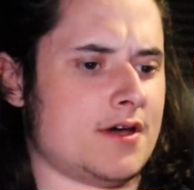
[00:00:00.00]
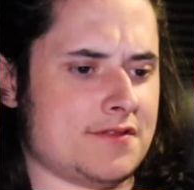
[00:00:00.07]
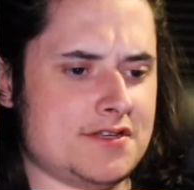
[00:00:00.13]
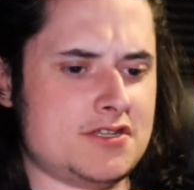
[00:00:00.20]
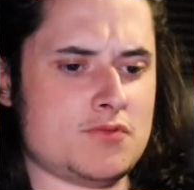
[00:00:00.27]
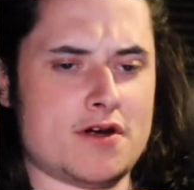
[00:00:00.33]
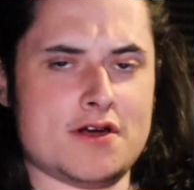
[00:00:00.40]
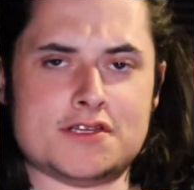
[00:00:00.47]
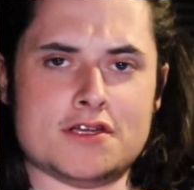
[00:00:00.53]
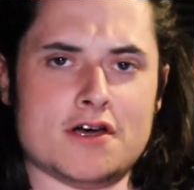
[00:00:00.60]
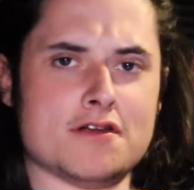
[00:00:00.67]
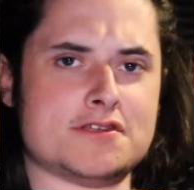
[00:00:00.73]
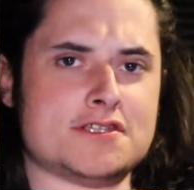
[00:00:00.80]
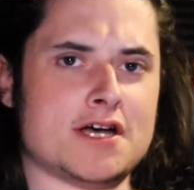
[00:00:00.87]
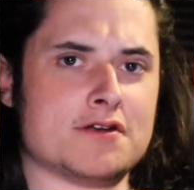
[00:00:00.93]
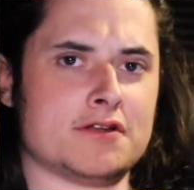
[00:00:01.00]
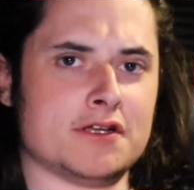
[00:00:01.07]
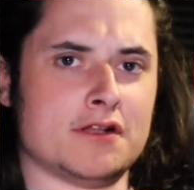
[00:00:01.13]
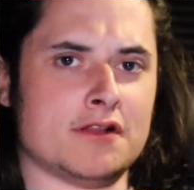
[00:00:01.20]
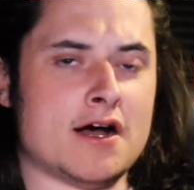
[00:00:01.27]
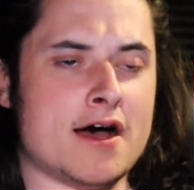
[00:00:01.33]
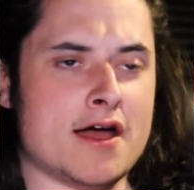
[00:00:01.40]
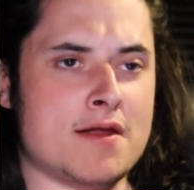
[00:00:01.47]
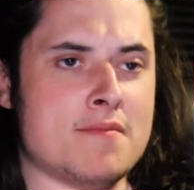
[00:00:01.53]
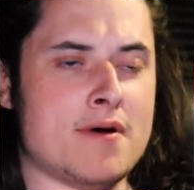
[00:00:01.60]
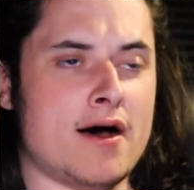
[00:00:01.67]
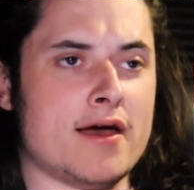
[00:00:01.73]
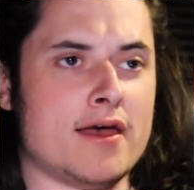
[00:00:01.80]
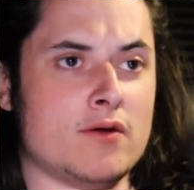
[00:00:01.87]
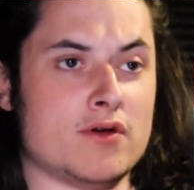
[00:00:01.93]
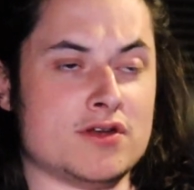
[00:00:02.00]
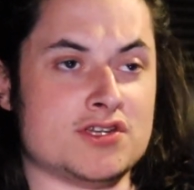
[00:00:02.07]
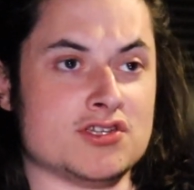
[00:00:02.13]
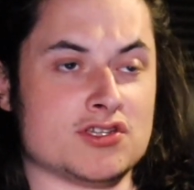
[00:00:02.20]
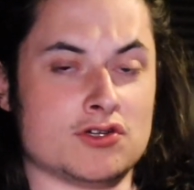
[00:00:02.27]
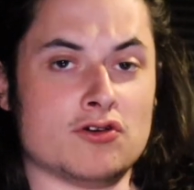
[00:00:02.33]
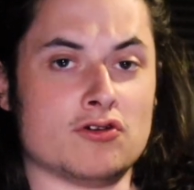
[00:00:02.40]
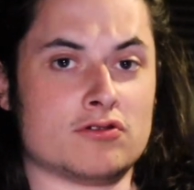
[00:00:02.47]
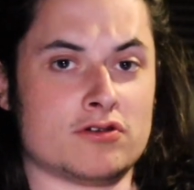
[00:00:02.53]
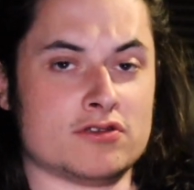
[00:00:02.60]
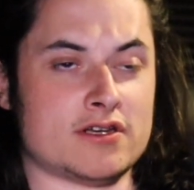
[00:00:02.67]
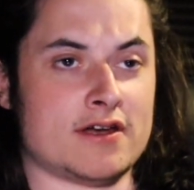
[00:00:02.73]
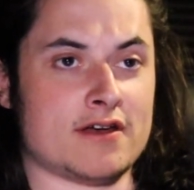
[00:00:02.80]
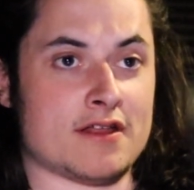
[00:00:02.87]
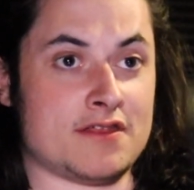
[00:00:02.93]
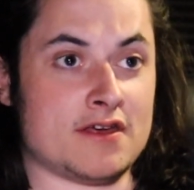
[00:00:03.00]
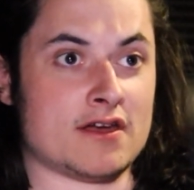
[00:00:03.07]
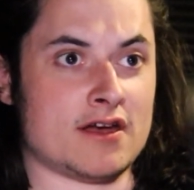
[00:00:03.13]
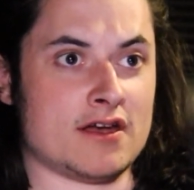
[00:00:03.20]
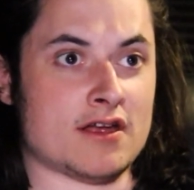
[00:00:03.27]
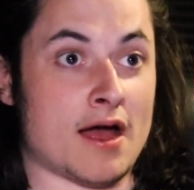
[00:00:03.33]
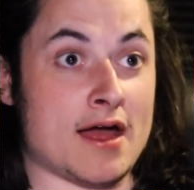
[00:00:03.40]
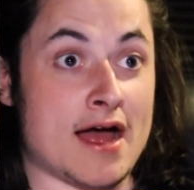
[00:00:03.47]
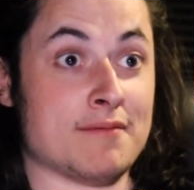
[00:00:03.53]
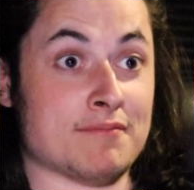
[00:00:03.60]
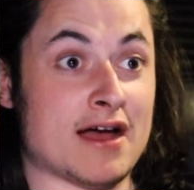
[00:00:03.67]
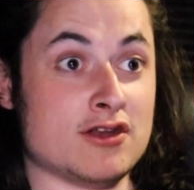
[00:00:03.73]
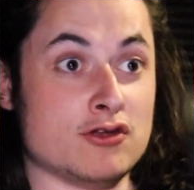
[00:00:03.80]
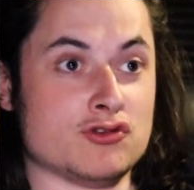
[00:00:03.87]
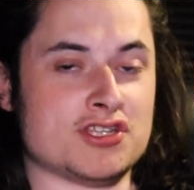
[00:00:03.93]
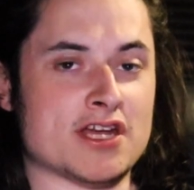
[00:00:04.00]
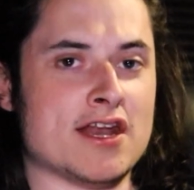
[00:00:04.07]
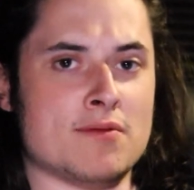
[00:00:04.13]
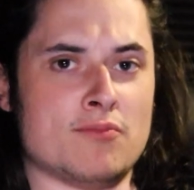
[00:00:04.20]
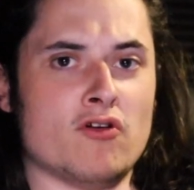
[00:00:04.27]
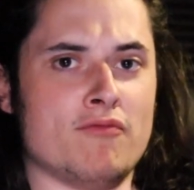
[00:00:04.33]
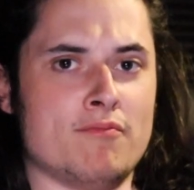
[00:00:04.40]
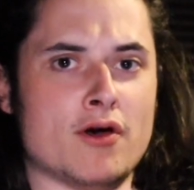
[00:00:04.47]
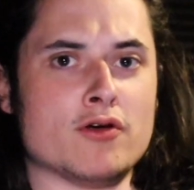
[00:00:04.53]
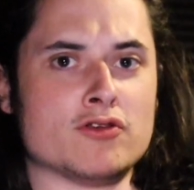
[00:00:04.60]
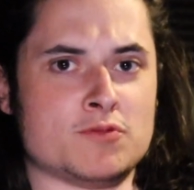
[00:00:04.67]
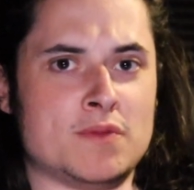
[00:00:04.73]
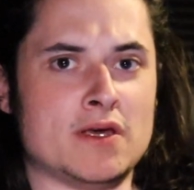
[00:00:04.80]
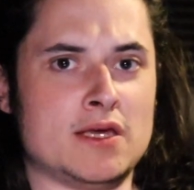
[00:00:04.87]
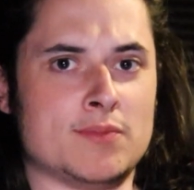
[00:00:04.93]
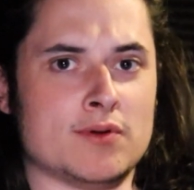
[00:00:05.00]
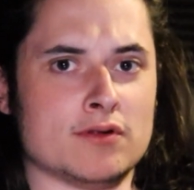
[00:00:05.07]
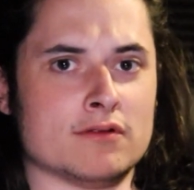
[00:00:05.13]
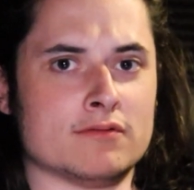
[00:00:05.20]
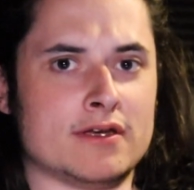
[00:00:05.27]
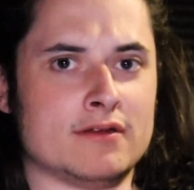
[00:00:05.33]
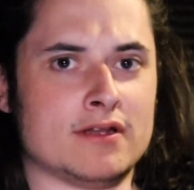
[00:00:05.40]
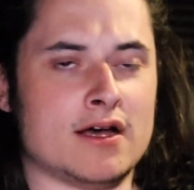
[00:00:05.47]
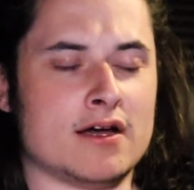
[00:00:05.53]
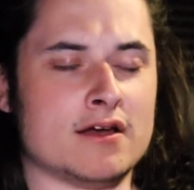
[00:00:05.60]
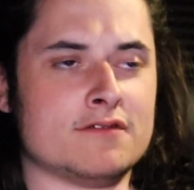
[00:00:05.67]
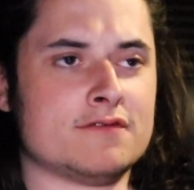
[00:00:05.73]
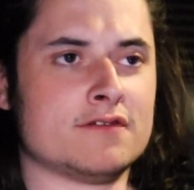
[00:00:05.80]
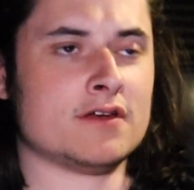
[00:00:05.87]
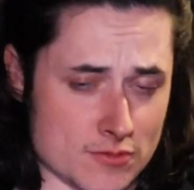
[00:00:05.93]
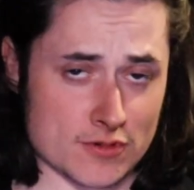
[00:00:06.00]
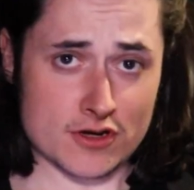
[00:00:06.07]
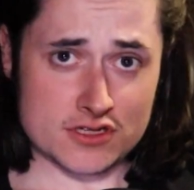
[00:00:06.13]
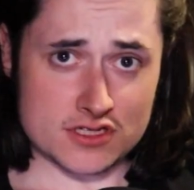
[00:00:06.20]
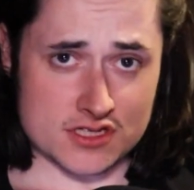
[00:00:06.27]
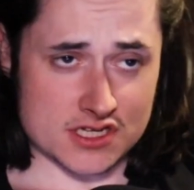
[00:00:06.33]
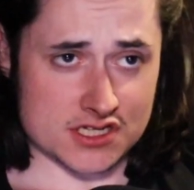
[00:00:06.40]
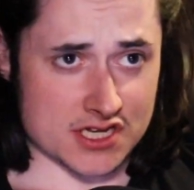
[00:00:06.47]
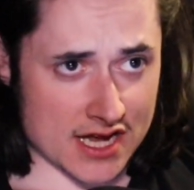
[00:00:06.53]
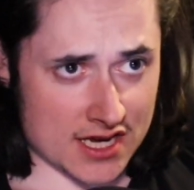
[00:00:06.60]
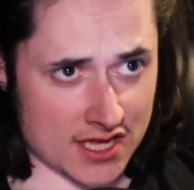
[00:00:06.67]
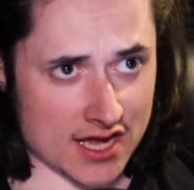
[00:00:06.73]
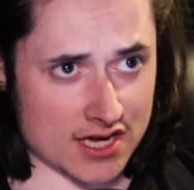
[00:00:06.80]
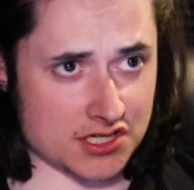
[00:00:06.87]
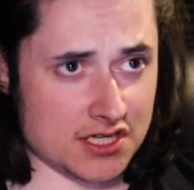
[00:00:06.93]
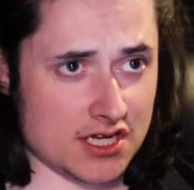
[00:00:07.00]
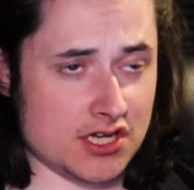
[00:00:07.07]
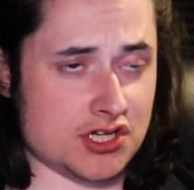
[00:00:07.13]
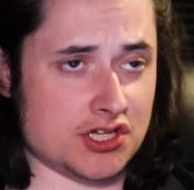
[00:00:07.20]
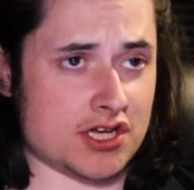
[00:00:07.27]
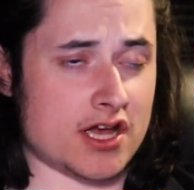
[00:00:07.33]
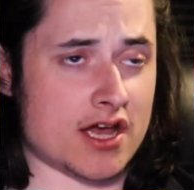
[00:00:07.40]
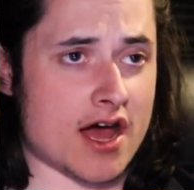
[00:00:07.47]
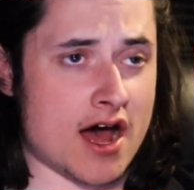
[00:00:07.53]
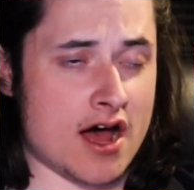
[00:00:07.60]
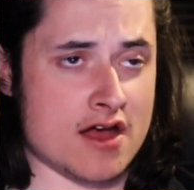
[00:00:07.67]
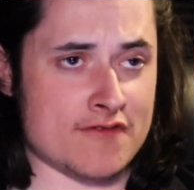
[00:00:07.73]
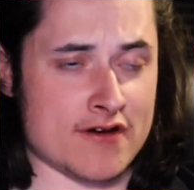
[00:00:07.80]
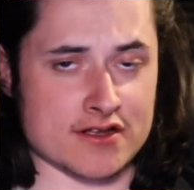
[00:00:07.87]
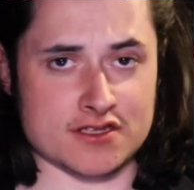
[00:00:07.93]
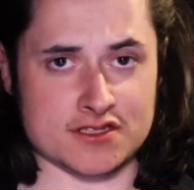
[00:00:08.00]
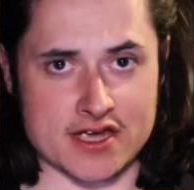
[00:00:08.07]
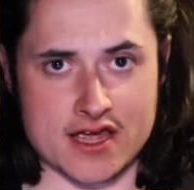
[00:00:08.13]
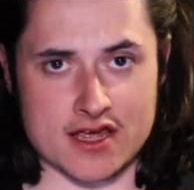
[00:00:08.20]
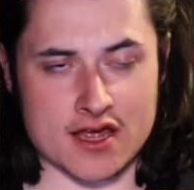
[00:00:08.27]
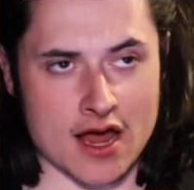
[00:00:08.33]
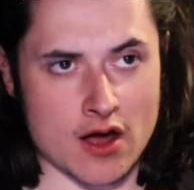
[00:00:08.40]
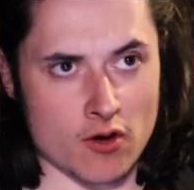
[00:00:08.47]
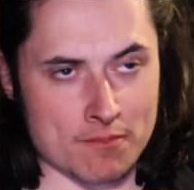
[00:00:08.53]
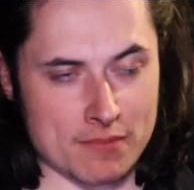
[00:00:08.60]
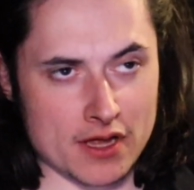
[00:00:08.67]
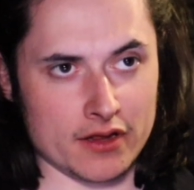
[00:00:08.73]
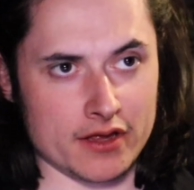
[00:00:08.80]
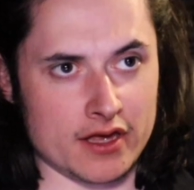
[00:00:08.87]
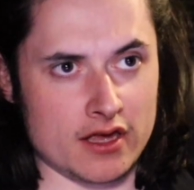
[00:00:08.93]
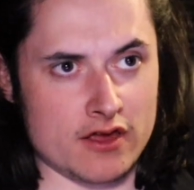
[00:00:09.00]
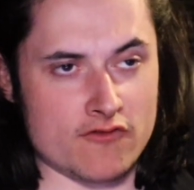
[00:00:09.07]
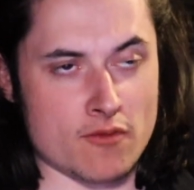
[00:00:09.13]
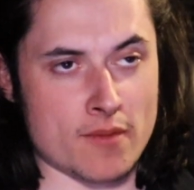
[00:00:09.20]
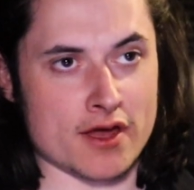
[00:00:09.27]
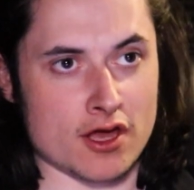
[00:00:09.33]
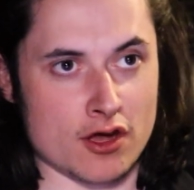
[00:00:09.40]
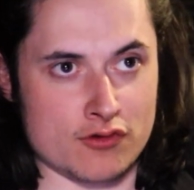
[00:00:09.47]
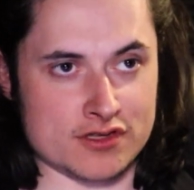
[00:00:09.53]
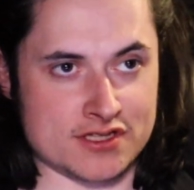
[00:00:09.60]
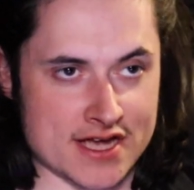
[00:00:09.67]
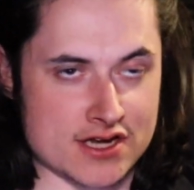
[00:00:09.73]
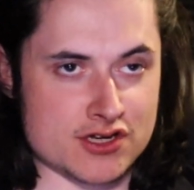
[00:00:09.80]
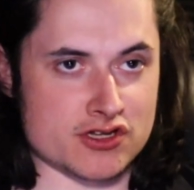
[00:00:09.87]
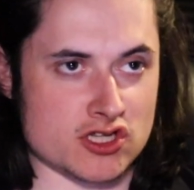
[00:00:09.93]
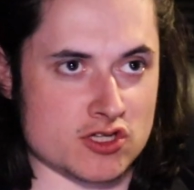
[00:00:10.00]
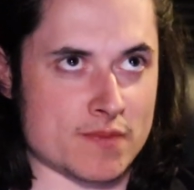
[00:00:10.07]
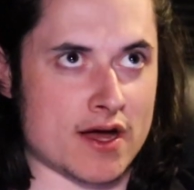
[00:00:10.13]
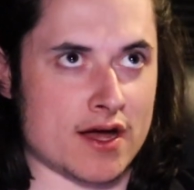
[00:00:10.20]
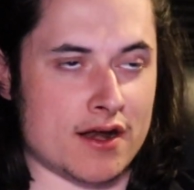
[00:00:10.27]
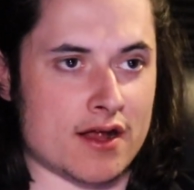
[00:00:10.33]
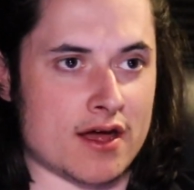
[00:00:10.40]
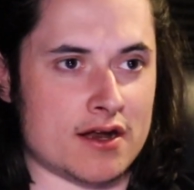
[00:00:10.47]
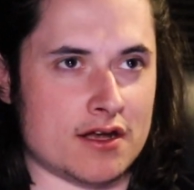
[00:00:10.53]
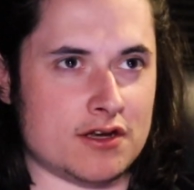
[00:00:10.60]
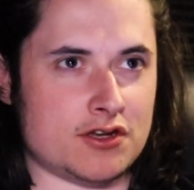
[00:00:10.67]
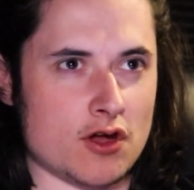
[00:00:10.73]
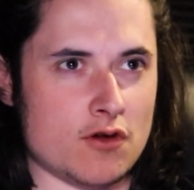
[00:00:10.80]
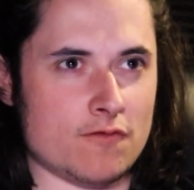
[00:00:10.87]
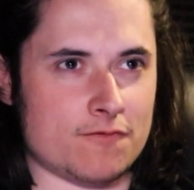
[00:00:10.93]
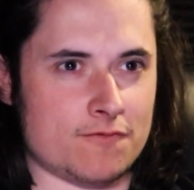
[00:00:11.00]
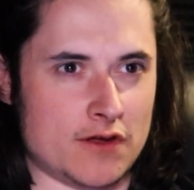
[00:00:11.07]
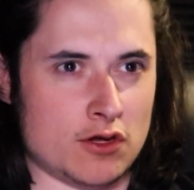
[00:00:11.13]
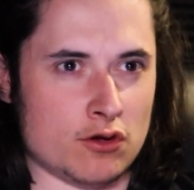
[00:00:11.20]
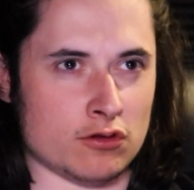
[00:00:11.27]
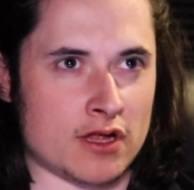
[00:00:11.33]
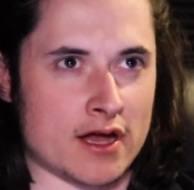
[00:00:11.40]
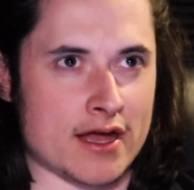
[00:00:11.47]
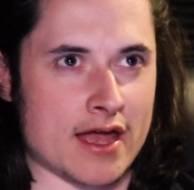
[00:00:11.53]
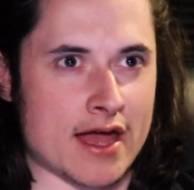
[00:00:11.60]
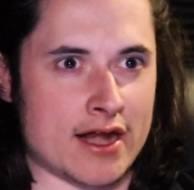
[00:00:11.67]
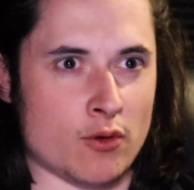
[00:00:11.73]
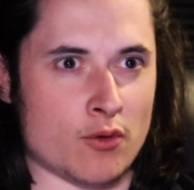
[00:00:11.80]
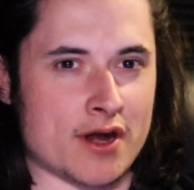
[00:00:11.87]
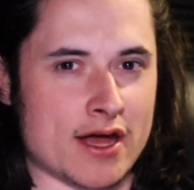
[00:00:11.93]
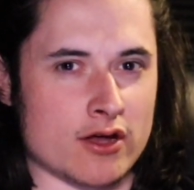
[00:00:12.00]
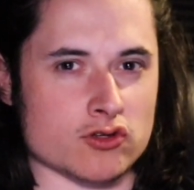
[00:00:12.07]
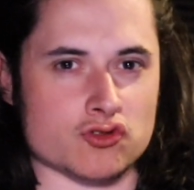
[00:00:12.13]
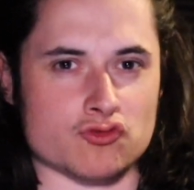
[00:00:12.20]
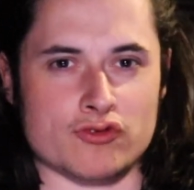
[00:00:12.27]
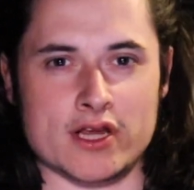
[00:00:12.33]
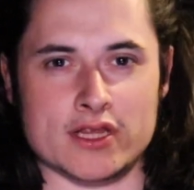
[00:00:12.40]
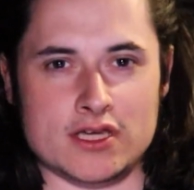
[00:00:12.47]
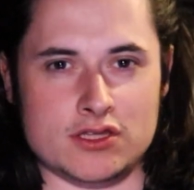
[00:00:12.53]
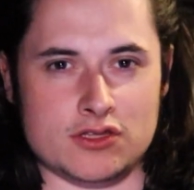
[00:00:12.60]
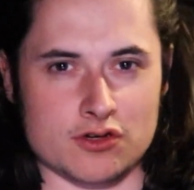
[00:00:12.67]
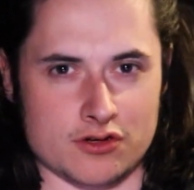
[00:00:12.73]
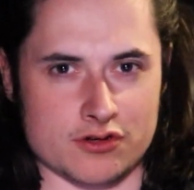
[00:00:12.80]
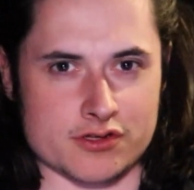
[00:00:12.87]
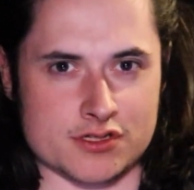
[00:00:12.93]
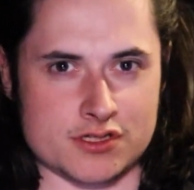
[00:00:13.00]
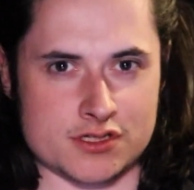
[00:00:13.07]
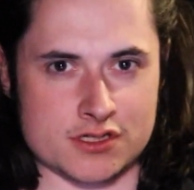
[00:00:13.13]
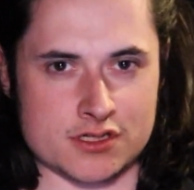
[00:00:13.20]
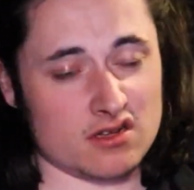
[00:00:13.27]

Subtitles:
Now this is where I started to sound a little high and mighty, which is good because I think I do stand above most people in life. So because of this ADHD shit, I've had to take accountability for my own attention span, and I don't feel like anyone else really does.